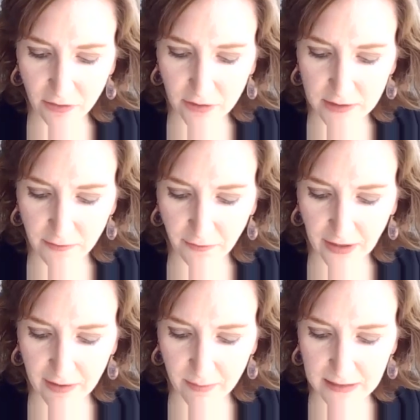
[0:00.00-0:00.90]
hoods
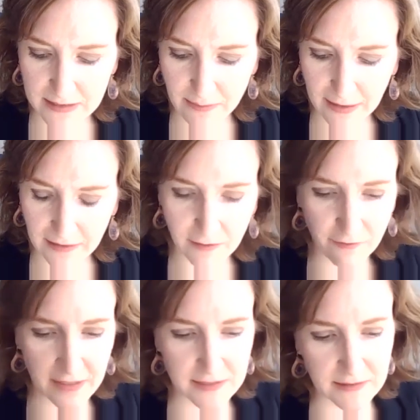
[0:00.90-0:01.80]
framing smiling
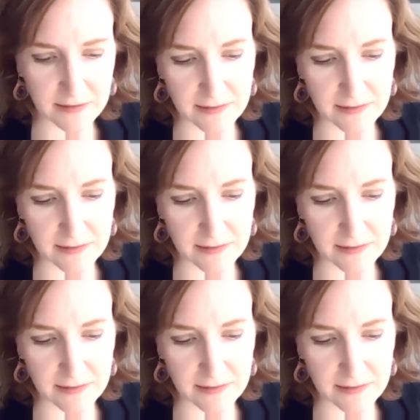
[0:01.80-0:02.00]
faces.